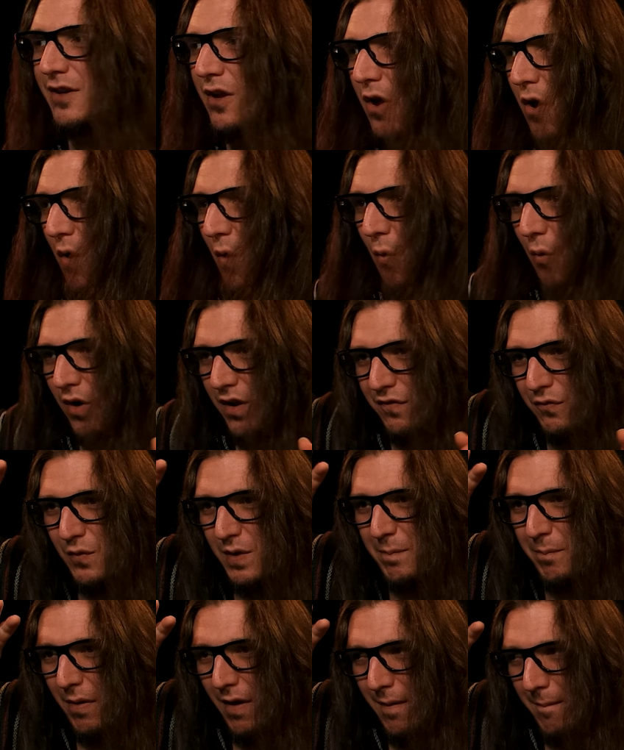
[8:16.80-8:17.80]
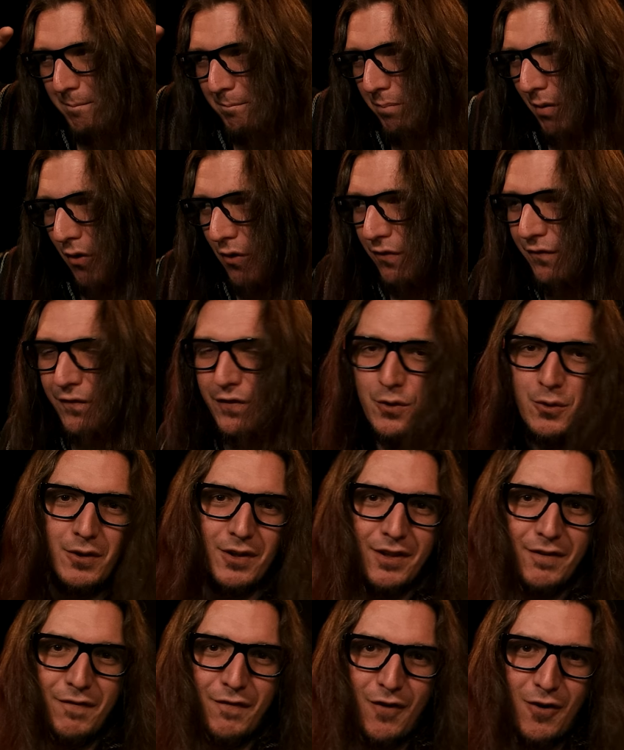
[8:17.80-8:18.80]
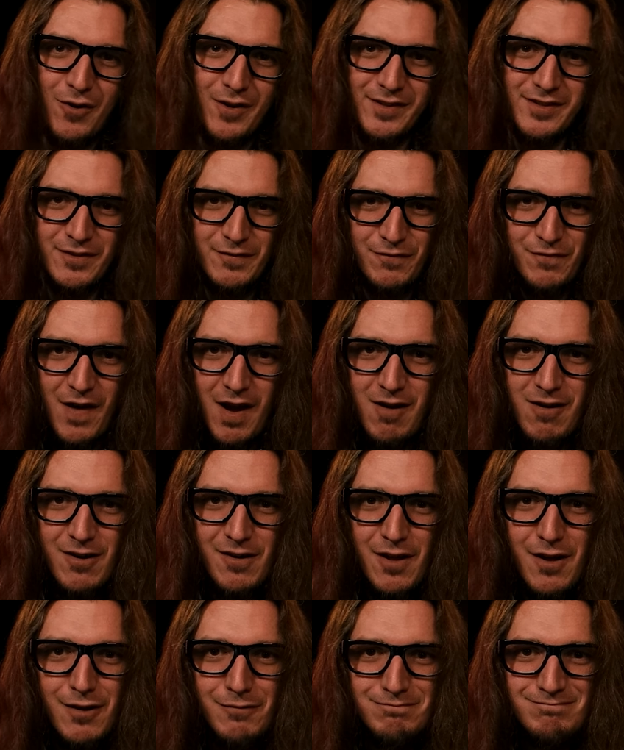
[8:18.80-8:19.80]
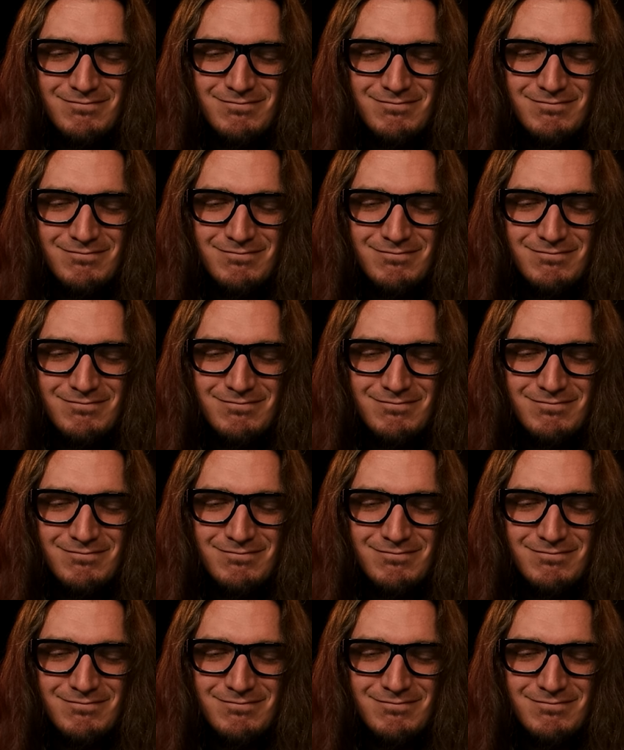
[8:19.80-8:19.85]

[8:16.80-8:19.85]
What if we pump both fuel in the furnace and fire it up?